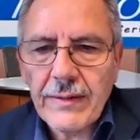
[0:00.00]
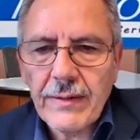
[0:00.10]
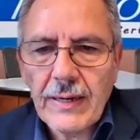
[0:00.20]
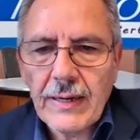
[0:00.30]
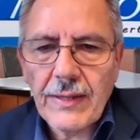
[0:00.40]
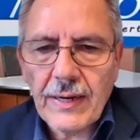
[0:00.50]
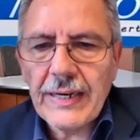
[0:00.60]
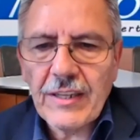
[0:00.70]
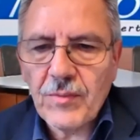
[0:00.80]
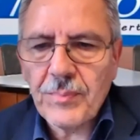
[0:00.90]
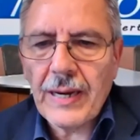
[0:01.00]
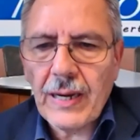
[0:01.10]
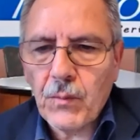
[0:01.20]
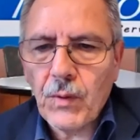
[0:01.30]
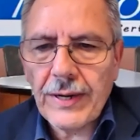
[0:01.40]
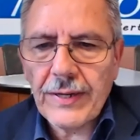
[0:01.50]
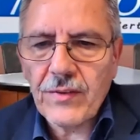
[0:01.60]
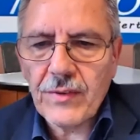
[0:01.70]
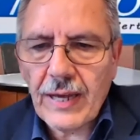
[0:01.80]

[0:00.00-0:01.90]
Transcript: uh, non-Hispanic whites